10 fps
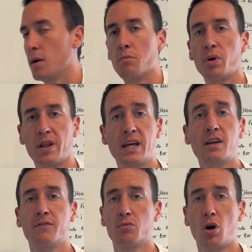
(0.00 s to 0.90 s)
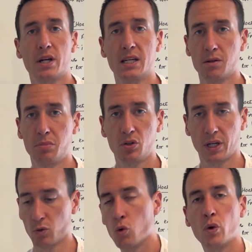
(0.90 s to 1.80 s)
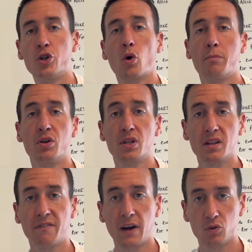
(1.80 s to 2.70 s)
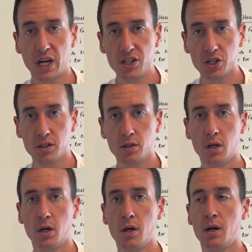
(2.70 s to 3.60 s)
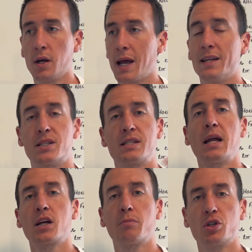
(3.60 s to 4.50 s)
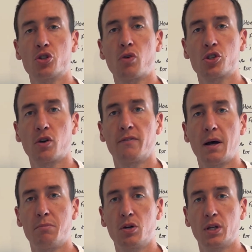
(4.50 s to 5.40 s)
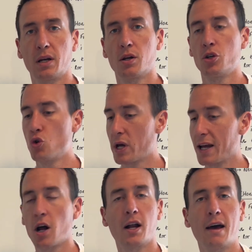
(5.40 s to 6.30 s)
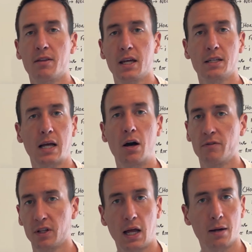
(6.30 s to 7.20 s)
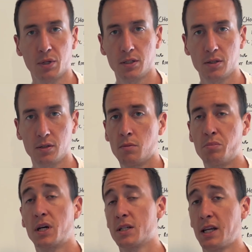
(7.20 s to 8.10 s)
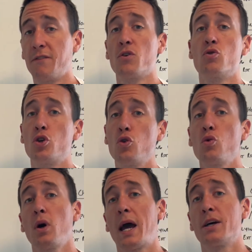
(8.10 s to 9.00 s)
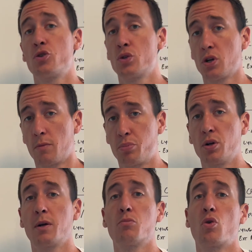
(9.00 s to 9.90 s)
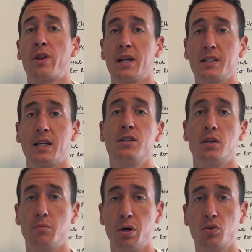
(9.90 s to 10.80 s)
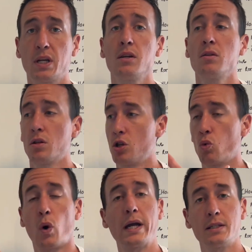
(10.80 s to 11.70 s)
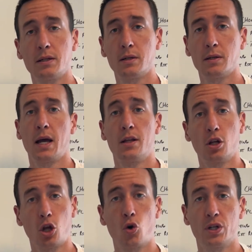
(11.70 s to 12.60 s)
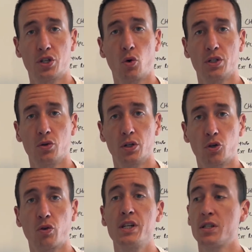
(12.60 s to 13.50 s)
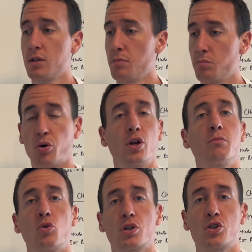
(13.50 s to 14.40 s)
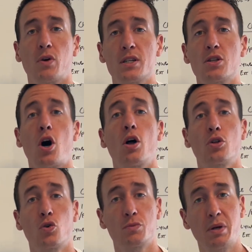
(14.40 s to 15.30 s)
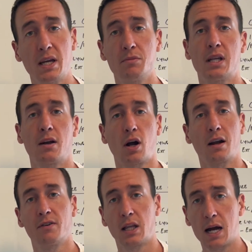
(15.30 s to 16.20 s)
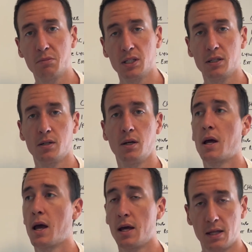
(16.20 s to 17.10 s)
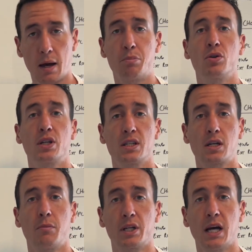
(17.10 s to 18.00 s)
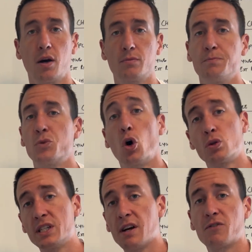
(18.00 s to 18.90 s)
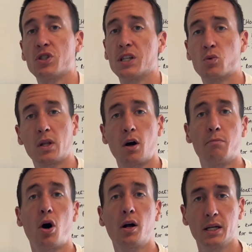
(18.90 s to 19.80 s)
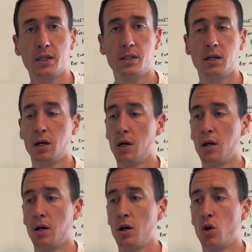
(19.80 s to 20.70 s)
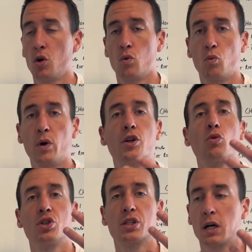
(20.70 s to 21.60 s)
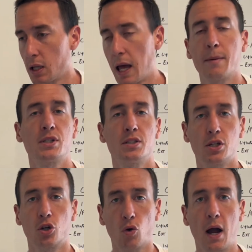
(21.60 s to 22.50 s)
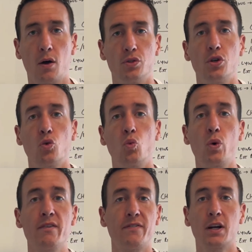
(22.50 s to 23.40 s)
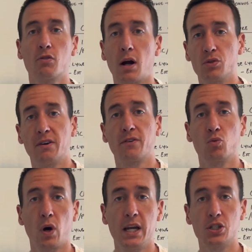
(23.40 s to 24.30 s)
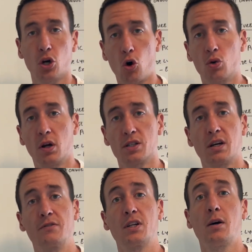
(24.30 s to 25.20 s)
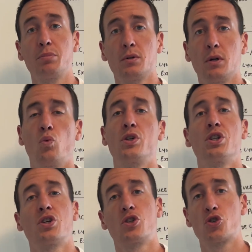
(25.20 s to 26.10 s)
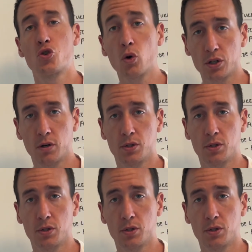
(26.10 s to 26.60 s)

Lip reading: But think of your body as a building. When you are building the foundation and setting up the structure of that building, you cannot have things out of alignment. Because if you do, as you start putting more things into the building, the weight and the load is going to increase, putting more stress on those beams that are out of alignment, and that building is coming down. The only difference is with our bodies, we don't just collapse into the ground. We figure out different ways to hold ourselves up, which is a short-term